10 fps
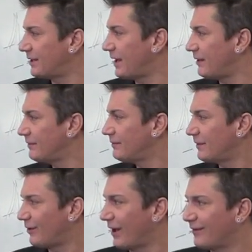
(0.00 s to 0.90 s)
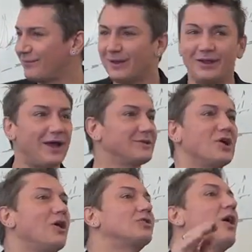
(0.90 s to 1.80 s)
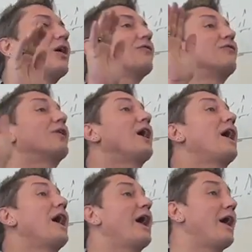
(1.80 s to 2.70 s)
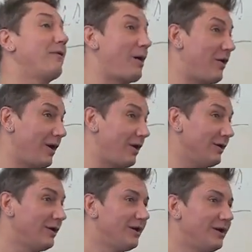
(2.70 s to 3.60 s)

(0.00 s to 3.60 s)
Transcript: Anyway. Okay. Yeah, because I'll talk for about hair.